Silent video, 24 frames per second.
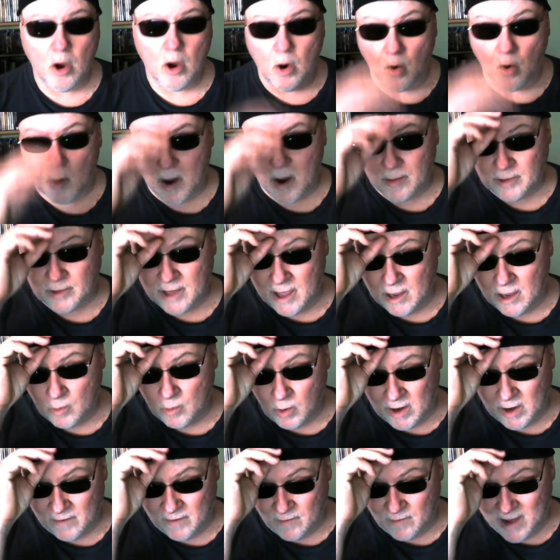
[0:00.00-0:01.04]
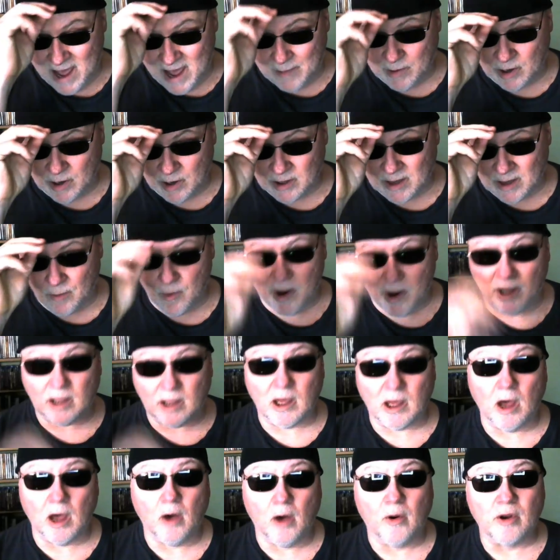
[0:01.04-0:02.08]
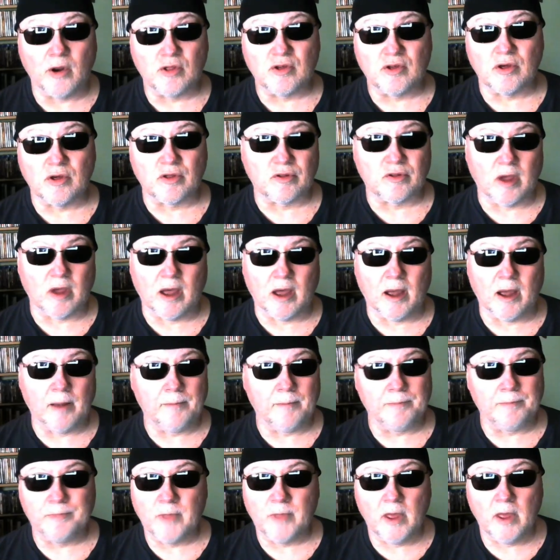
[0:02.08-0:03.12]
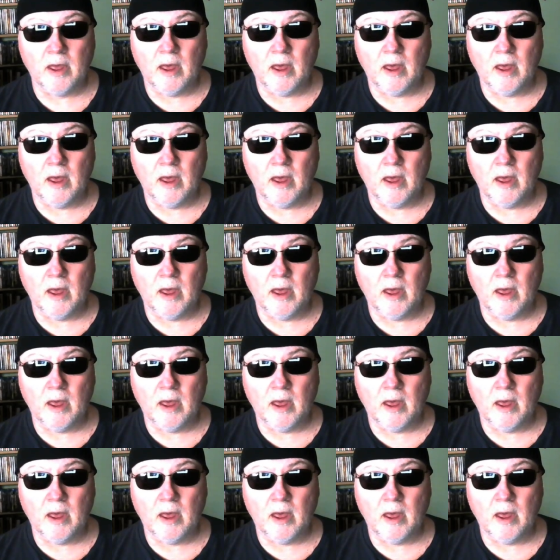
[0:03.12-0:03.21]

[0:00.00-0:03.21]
or I'm dead, whatever happens, I'm ready to go. It's just, um,